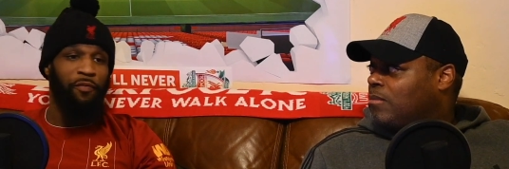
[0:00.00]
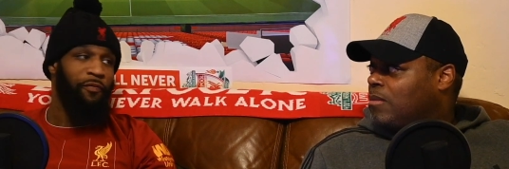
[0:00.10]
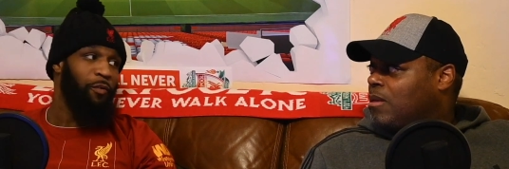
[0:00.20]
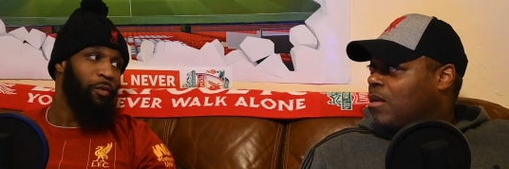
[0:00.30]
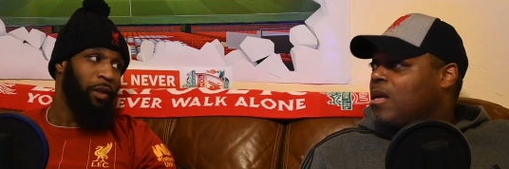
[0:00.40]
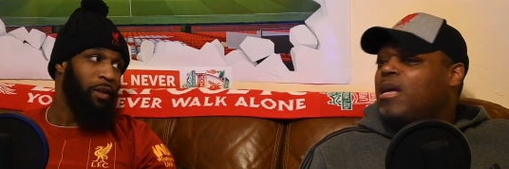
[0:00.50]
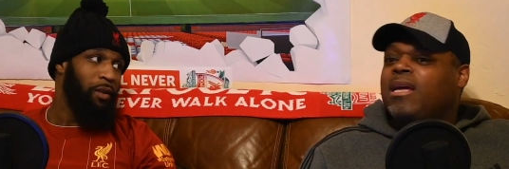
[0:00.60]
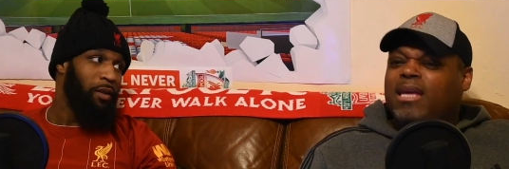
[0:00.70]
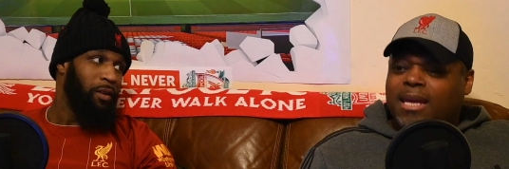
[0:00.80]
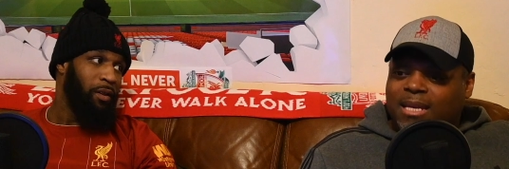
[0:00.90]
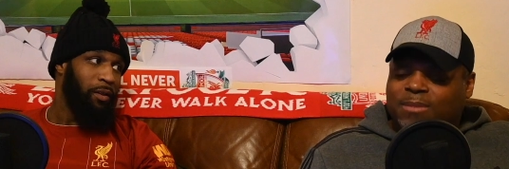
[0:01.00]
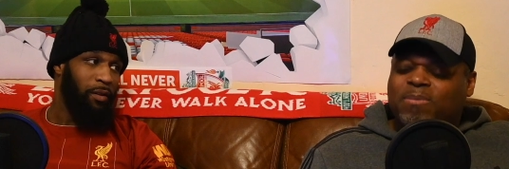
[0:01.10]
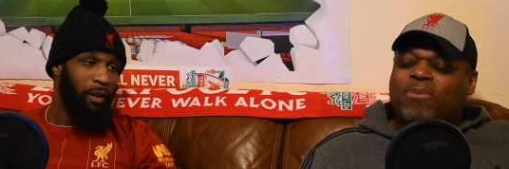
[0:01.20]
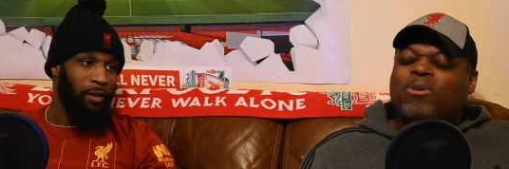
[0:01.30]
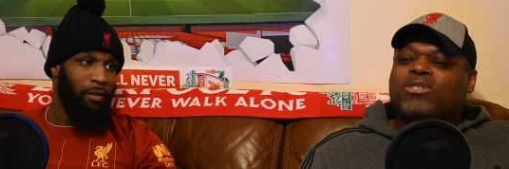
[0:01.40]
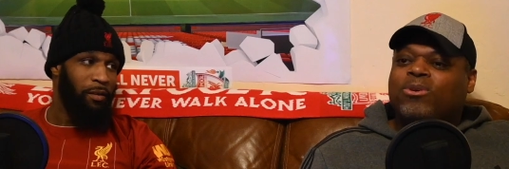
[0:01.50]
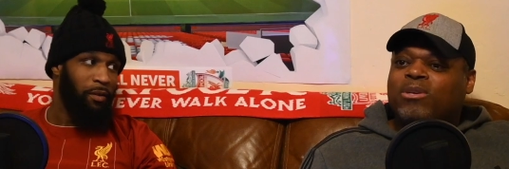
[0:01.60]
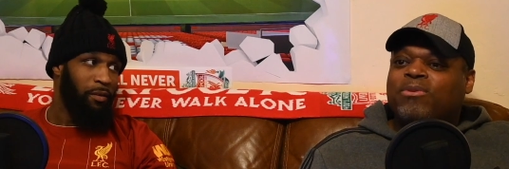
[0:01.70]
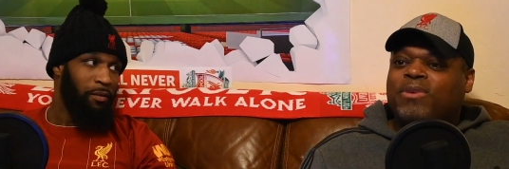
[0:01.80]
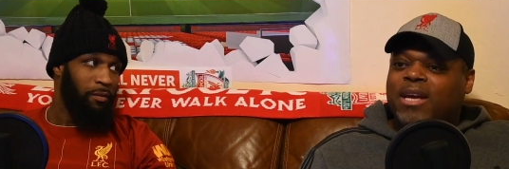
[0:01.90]
Speaker 1: forward.
Speaker 2: He is, but what's good
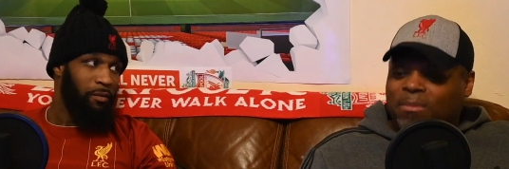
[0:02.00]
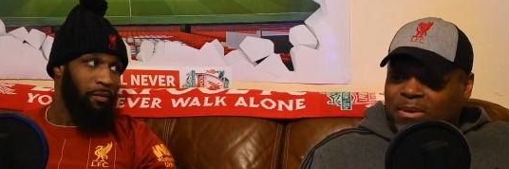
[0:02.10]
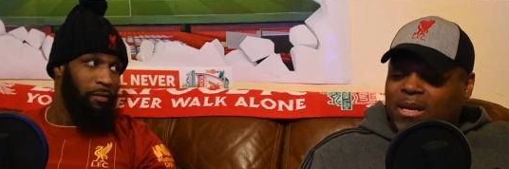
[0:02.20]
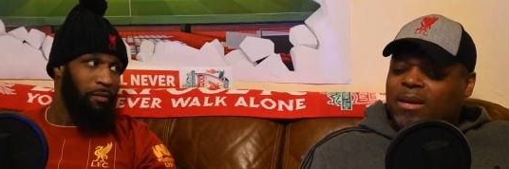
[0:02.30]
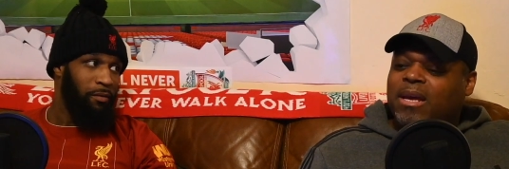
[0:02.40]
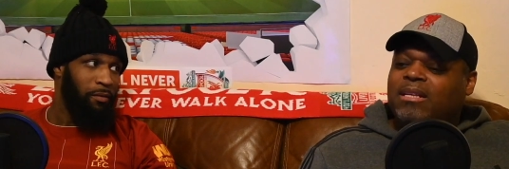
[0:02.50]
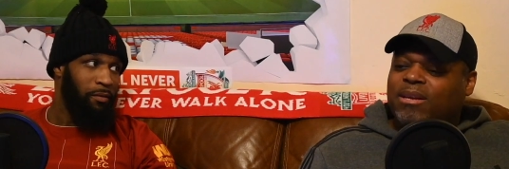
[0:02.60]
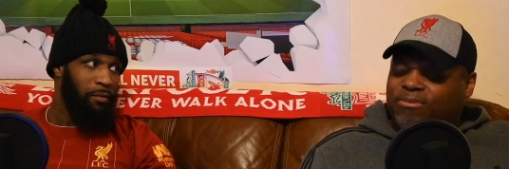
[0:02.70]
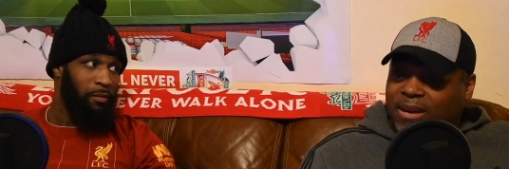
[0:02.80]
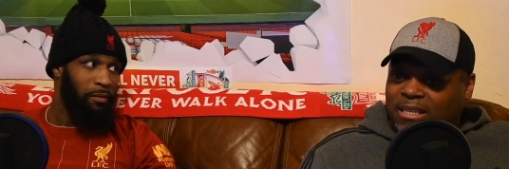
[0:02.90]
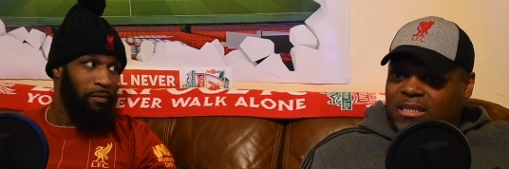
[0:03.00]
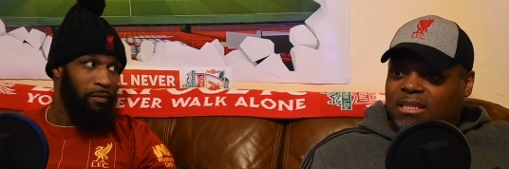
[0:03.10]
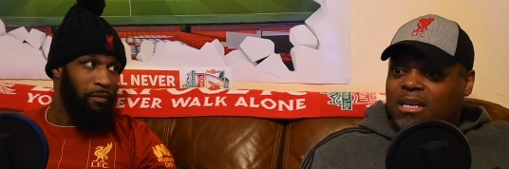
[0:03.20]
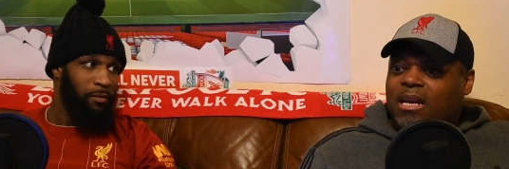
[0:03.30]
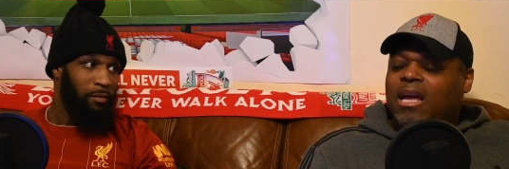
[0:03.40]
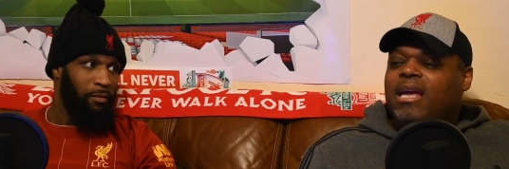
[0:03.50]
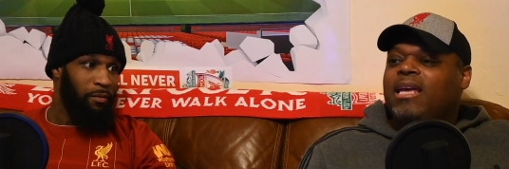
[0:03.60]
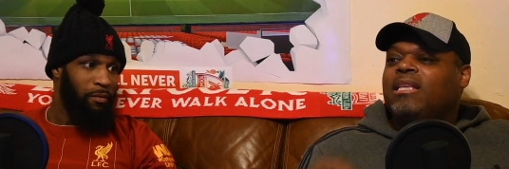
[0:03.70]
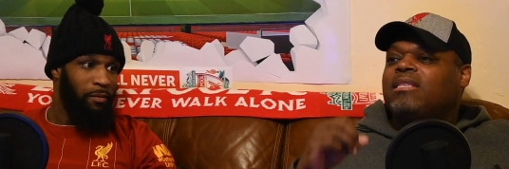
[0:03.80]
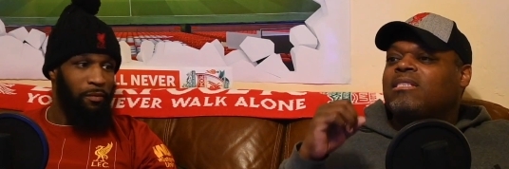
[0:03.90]
with him in defence,
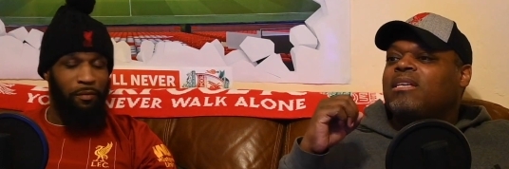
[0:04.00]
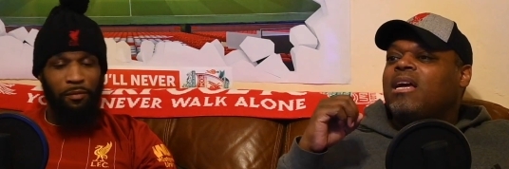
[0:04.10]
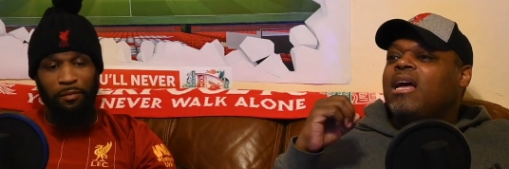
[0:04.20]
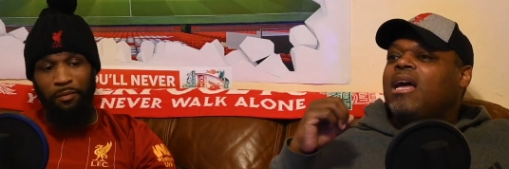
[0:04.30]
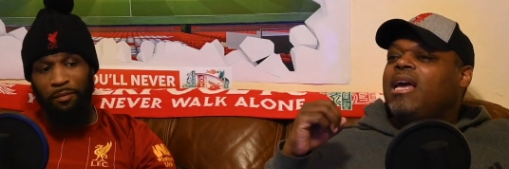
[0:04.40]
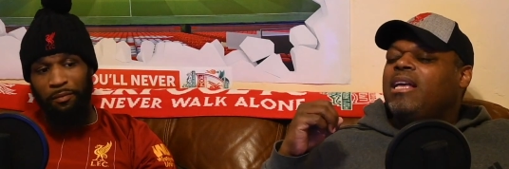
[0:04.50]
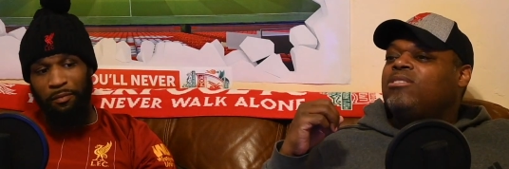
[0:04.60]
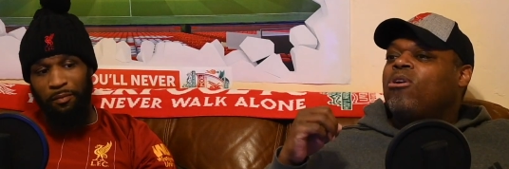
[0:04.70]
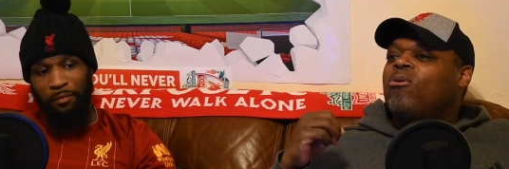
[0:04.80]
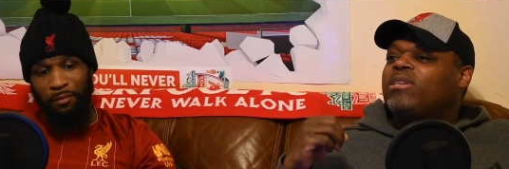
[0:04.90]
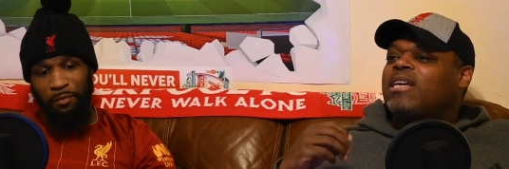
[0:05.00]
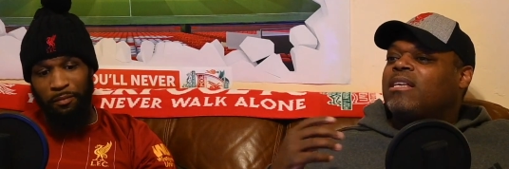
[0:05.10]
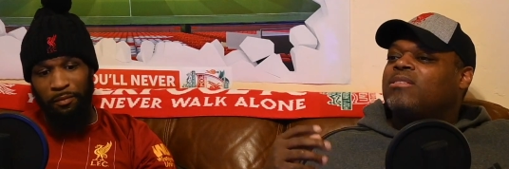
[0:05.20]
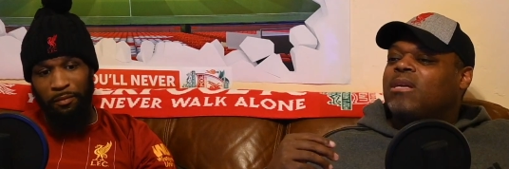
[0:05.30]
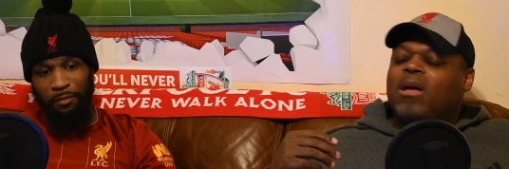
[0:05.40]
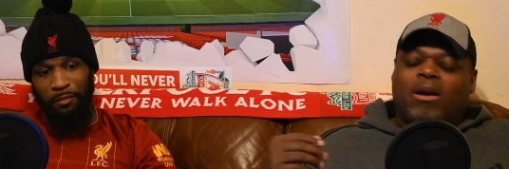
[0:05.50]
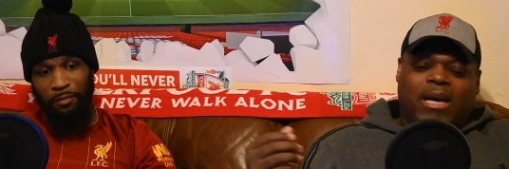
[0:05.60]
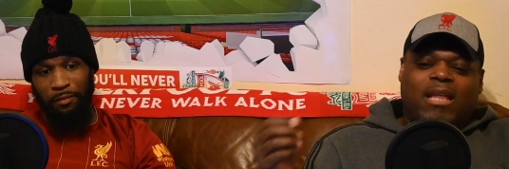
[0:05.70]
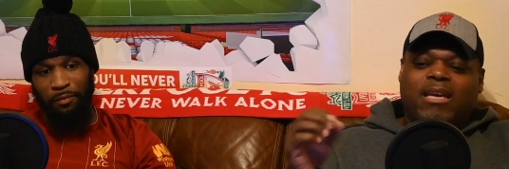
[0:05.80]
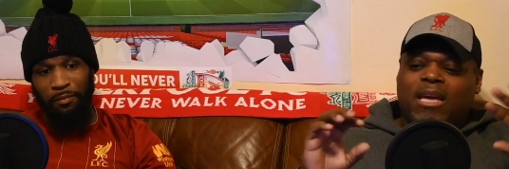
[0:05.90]
he doesn't. He's not always like, okay,
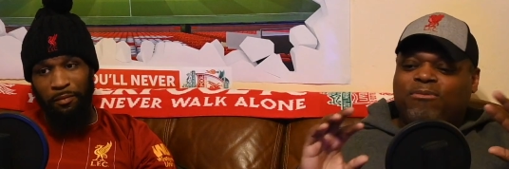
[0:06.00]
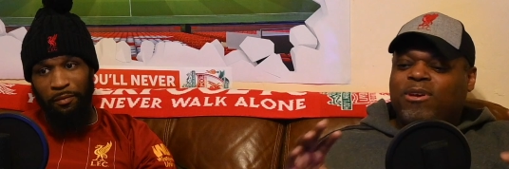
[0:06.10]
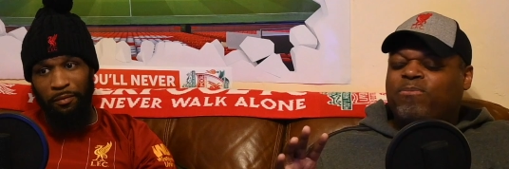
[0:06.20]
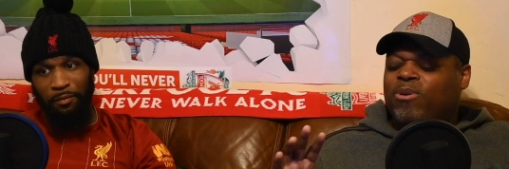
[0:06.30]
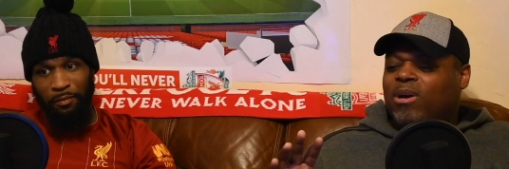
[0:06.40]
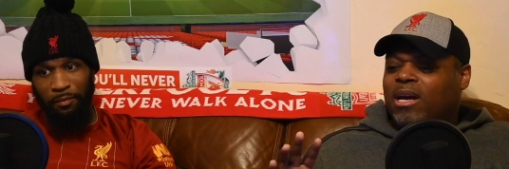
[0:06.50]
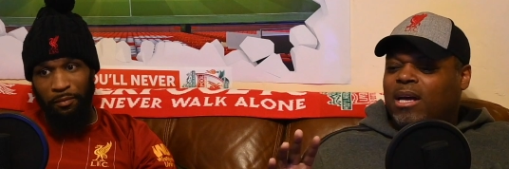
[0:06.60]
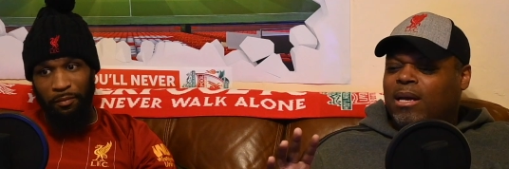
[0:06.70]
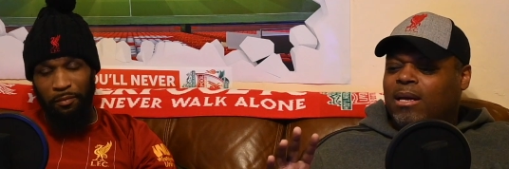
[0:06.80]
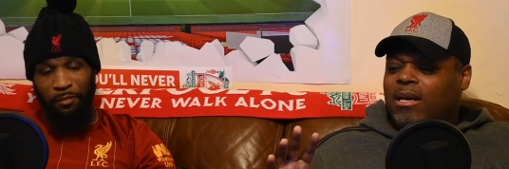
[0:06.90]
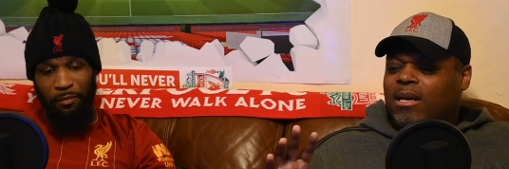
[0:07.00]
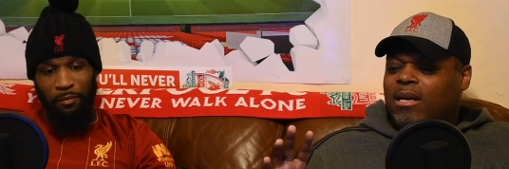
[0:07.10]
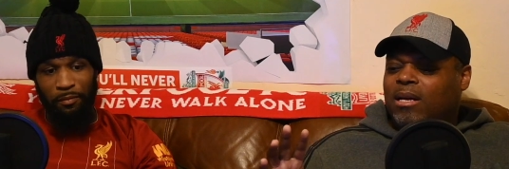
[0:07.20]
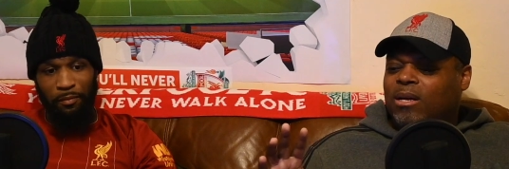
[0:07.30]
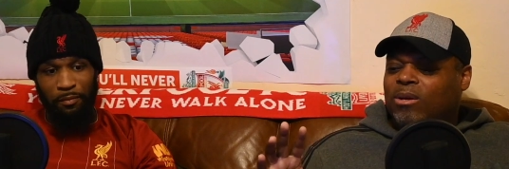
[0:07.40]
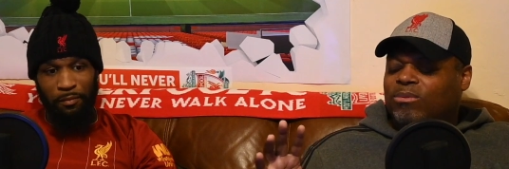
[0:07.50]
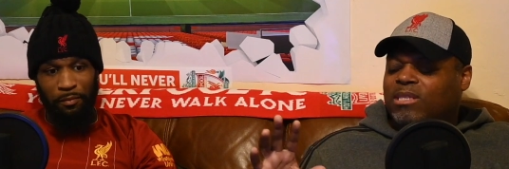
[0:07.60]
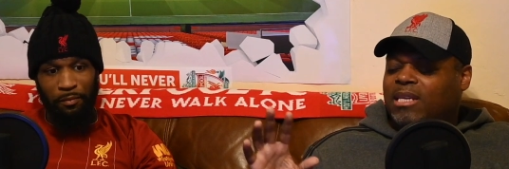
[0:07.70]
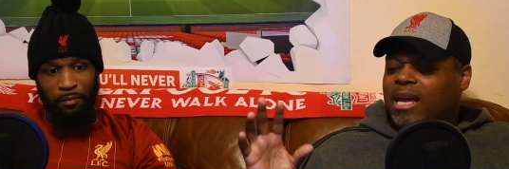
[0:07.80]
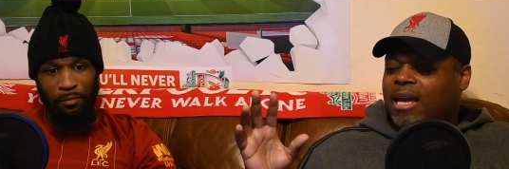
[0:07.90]
I think if you'd put, uh,
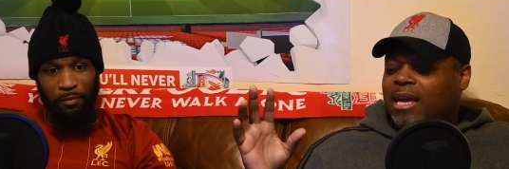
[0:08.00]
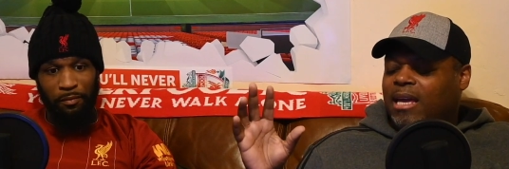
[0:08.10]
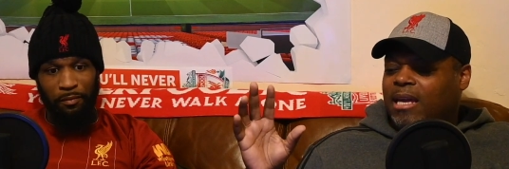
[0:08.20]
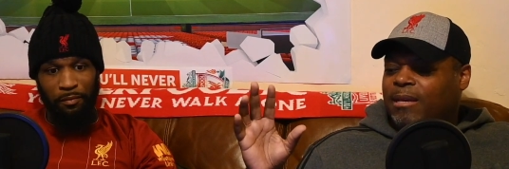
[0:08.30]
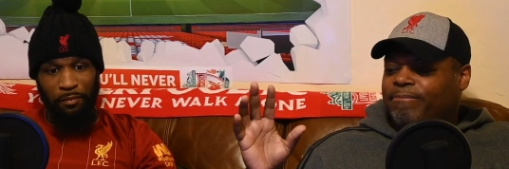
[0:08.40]
say,